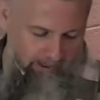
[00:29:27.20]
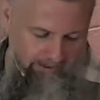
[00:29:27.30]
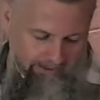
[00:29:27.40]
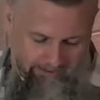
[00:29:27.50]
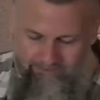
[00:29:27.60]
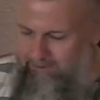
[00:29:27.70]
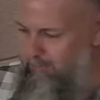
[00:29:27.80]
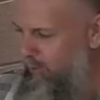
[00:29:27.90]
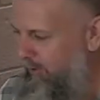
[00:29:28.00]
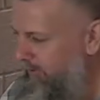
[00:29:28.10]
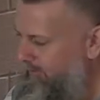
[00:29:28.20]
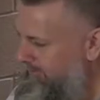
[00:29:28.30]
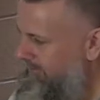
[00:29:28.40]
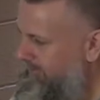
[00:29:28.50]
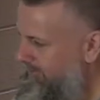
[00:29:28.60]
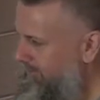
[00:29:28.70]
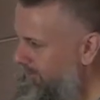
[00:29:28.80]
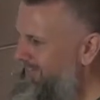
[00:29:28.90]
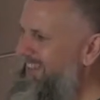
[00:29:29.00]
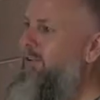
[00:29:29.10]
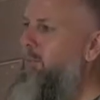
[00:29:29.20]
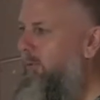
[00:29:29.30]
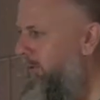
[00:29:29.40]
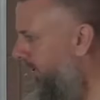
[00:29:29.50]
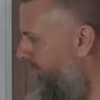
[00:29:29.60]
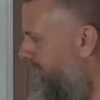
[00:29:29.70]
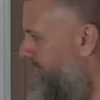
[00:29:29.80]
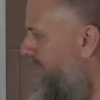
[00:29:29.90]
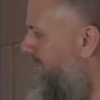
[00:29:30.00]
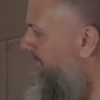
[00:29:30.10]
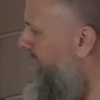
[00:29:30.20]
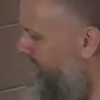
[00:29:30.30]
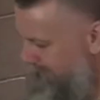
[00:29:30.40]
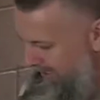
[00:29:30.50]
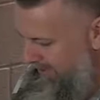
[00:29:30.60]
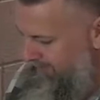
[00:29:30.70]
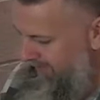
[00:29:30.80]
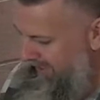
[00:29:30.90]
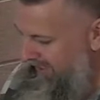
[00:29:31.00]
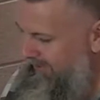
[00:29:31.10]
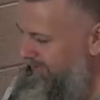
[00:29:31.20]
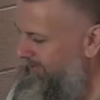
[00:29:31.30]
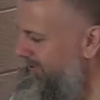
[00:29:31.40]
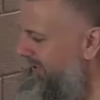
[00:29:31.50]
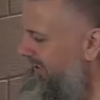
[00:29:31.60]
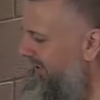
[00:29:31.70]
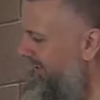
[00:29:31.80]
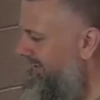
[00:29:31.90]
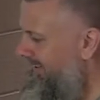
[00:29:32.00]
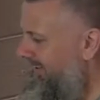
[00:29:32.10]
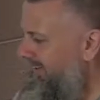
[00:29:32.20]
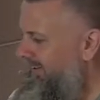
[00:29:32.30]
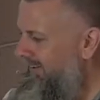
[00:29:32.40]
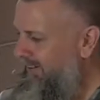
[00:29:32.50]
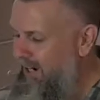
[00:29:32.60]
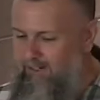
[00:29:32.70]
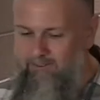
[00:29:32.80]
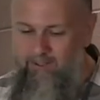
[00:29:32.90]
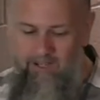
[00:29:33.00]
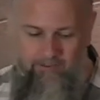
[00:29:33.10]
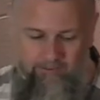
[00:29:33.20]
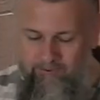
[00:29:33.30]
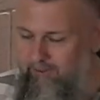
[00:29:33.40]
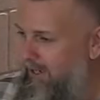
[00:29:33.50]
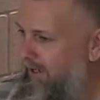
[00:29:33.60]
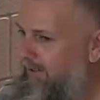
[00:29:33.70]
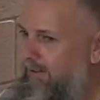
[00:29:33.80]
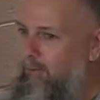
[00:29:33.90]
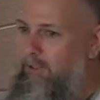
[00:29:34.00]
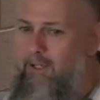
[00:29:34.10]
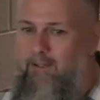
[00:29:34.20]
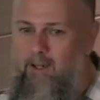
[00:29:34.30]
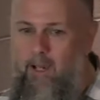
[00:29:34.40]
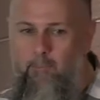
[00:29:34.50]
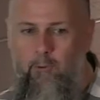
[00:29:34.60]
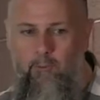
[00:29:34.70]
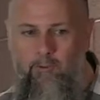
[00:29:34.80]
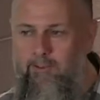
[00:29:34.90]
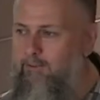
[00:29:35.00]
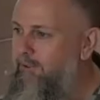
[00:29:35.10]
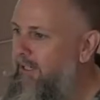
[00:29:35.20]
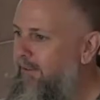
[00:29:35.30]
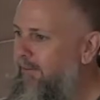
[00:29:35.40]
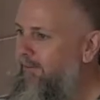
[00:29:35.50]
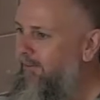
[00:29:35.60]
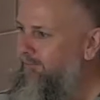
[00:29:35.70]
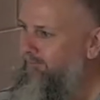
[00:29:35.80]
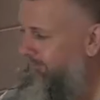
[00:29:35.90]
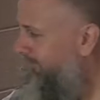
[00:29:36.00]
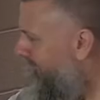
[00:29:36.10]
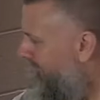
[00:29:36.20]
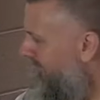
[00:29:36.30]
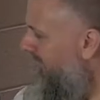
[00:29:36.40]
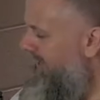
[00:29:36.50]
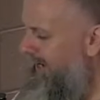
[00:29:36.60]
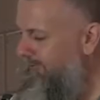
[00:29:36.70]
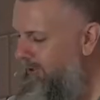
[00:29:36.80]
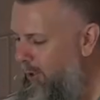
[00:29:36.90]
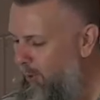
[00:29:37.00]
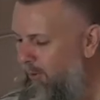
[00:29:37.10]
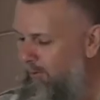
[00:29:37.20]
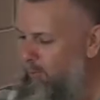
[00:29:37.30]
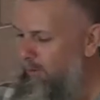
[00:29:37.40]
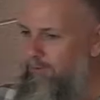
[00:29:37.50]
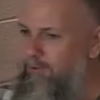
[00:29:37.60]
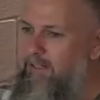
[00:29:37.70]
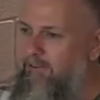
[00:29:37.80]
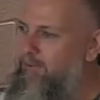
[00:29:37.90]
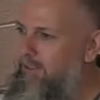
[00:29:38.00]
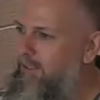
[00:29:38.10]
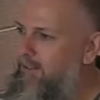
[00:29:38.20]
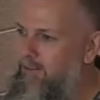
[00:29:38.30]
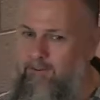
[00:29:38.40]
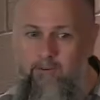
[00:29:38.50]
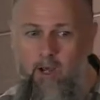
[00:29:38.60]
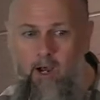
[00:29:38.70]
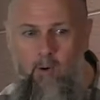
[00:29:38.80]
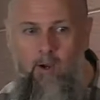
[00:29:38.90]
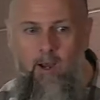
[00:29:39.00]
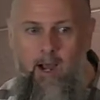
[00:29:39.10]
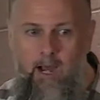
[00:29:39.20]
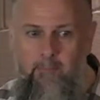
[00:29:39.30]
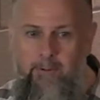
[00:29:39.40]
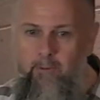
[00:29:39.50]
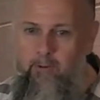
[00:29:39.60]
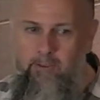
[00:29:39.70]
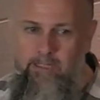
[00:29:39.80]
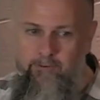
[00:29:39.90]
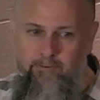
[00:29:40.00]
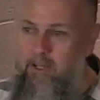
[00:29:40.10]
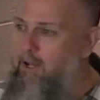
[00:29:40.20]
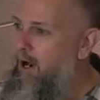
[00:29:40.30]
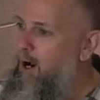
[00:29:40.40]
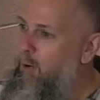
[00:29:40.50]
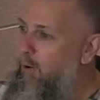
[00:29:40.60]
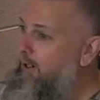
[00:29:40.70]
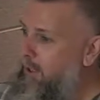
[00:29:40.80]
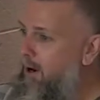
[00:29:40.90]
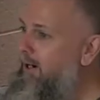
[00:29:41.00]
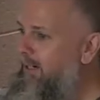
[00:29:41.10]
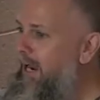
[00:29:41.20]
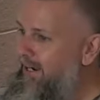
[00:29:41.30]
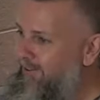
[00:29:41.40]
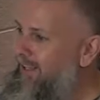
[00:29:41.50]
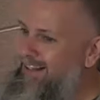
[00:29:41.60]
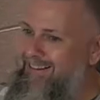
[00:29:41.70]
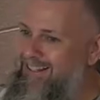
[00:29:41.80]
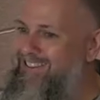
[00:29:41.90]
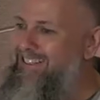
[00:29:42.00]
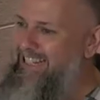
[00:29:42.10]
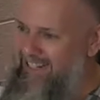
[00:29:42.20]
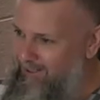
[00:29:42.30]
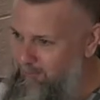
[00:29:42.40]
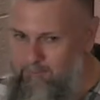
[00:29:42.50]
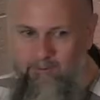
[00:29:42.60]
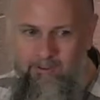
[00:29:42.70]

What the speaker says: I think is a more sensible way of understanding this, is God says, okay, I'm going to release Satan. And so what does Satan see? He says, oh, I'm being released. Oh, come on, guys, let's get him.